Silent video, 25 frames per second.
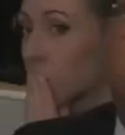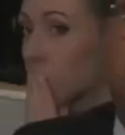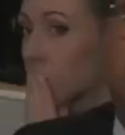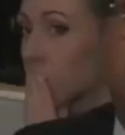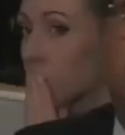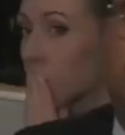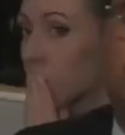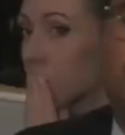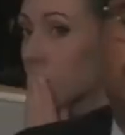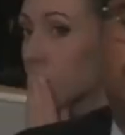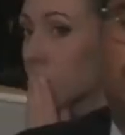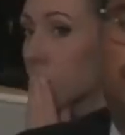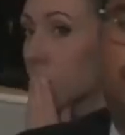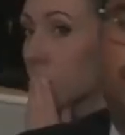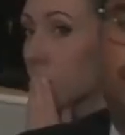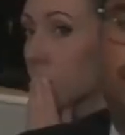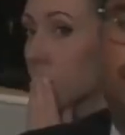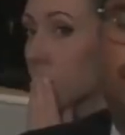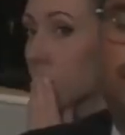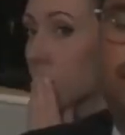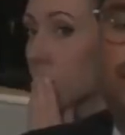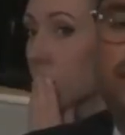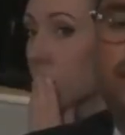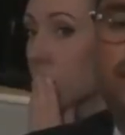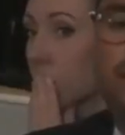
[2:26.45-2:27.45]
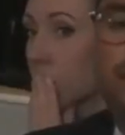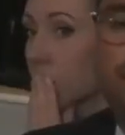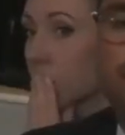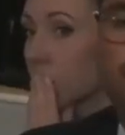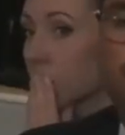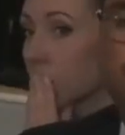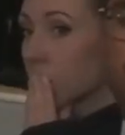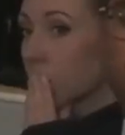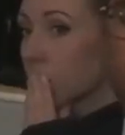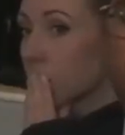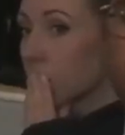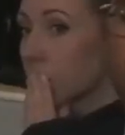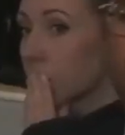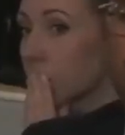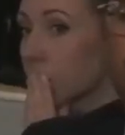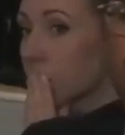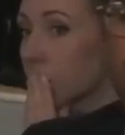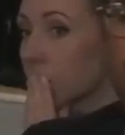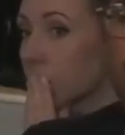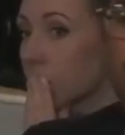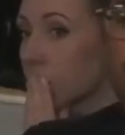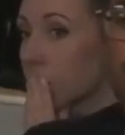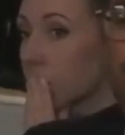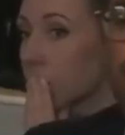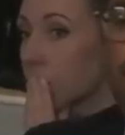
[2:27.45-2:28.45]

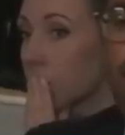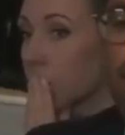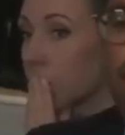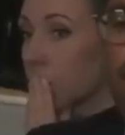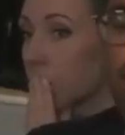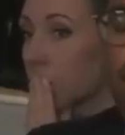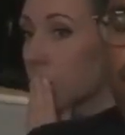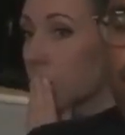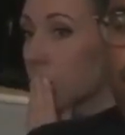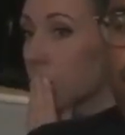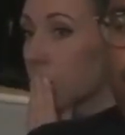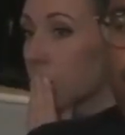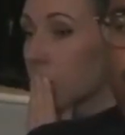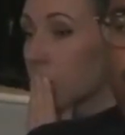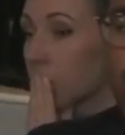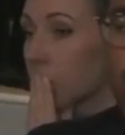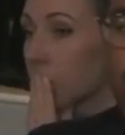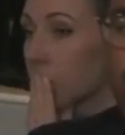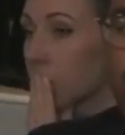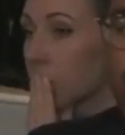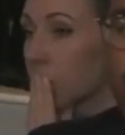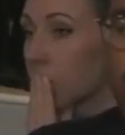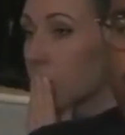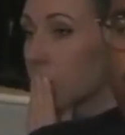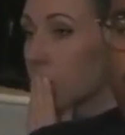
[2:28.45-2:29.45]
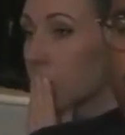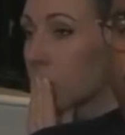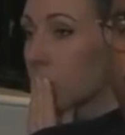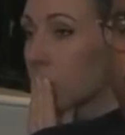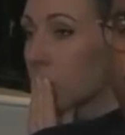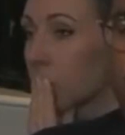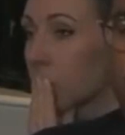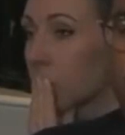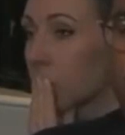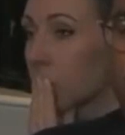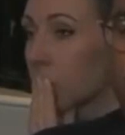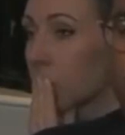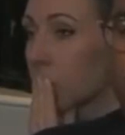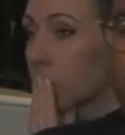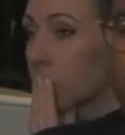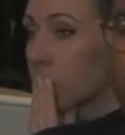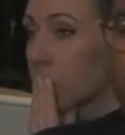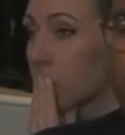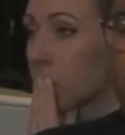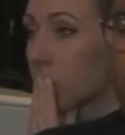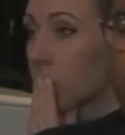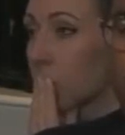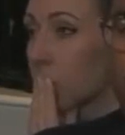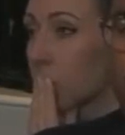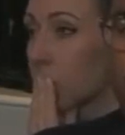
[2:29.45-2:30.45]

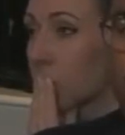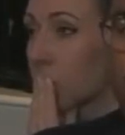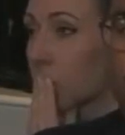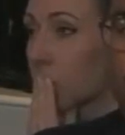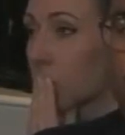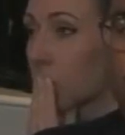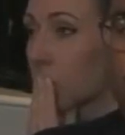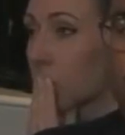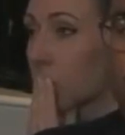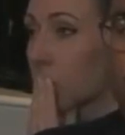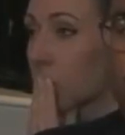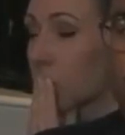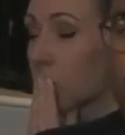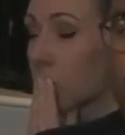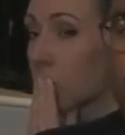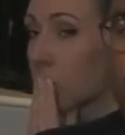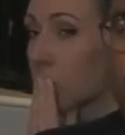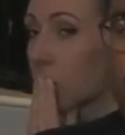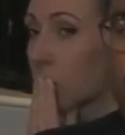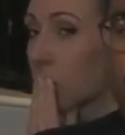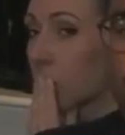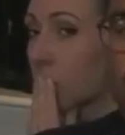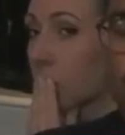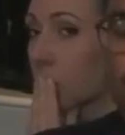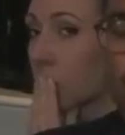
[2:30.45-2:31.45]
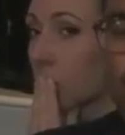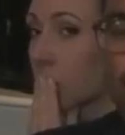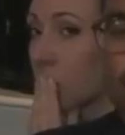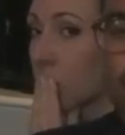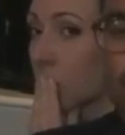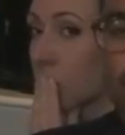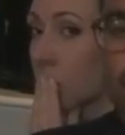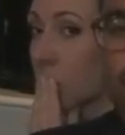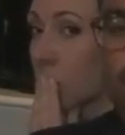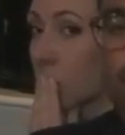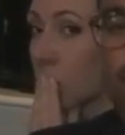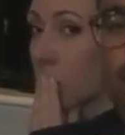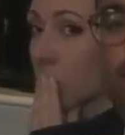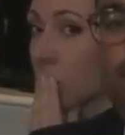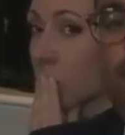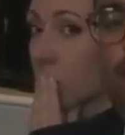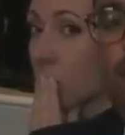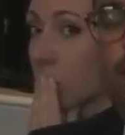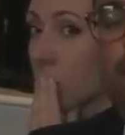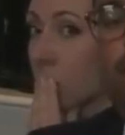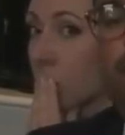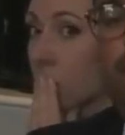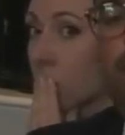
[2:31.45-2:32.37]
This person isn't speaking.